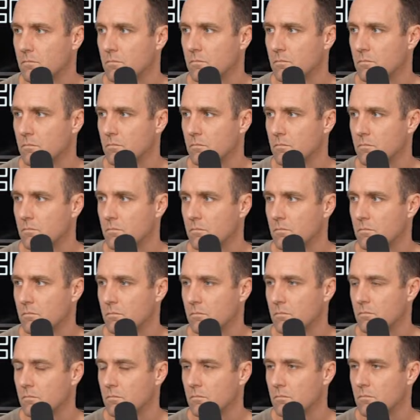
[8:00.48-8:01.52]

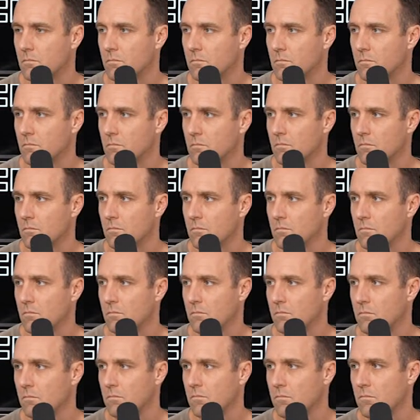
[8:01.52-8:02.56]

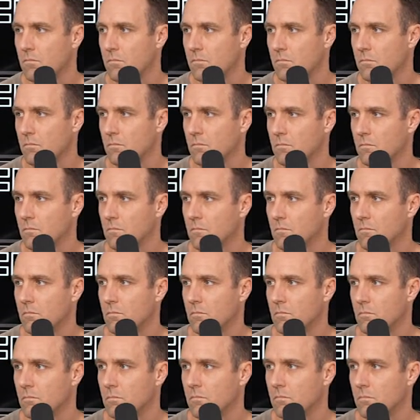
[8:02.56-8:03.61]

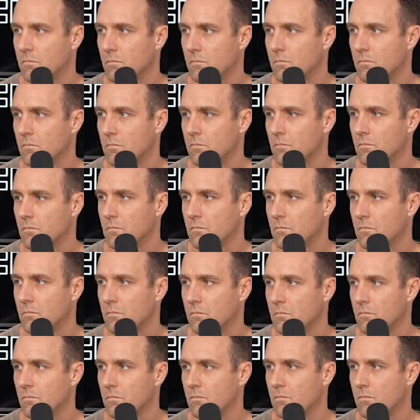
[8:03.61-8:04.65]

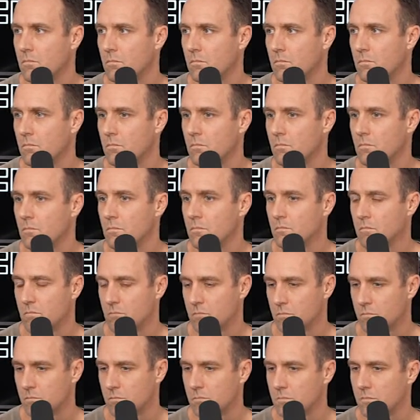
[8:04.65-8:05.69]

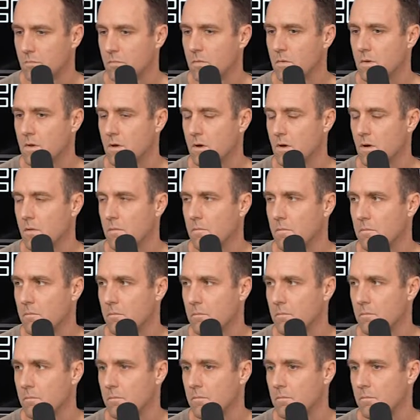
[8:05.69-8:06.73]

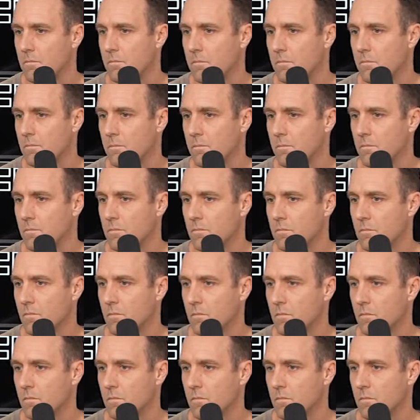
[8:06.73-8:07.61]
No words are spoken by the person on screen.